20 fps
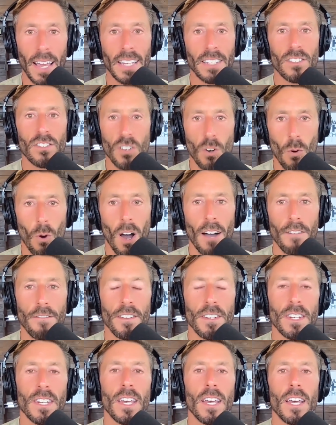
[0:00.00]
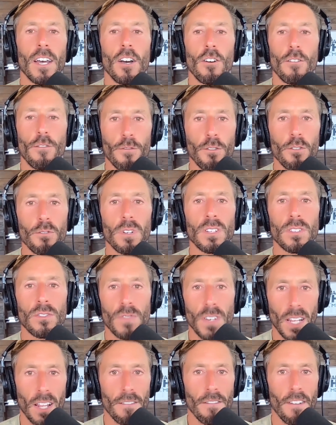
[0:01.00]
And so often fruit is
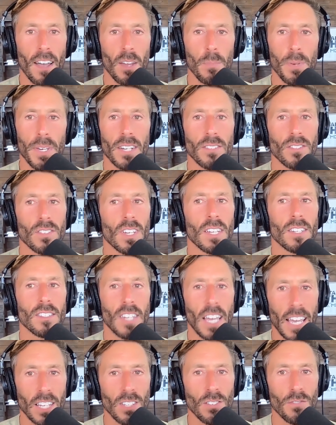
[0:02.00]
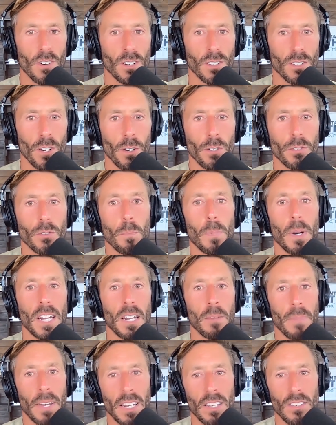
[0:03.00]
vilified because it contains fructose, but
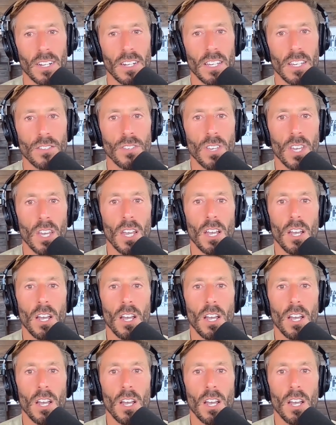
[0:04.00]
in many studies,